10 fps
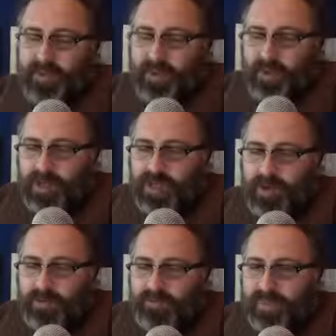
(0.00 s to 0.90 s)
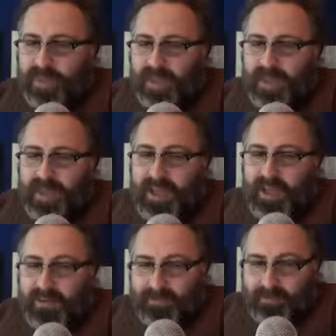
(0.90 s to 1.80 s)
my question.
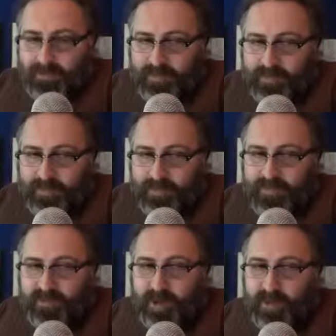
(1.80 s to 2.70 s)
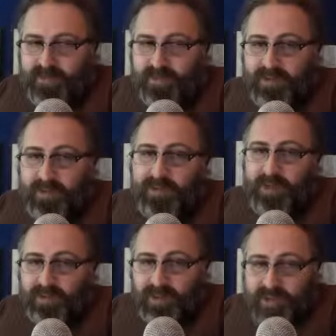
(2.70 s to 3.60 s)
If solipsism is
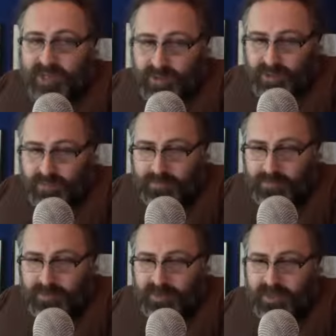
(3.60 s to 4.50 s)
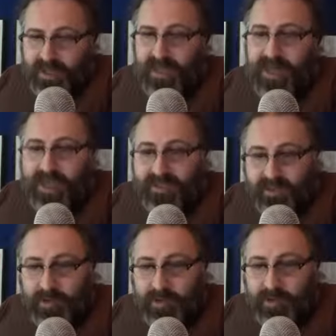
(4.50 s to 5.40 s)
not an issue, is
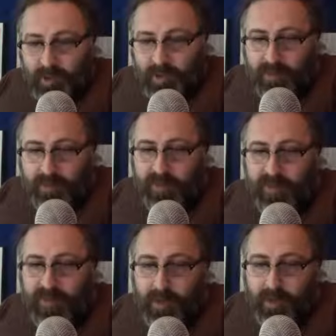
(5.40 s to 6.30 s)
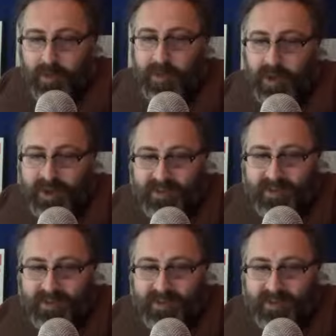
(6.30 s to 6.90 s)
there a problem with knowing minds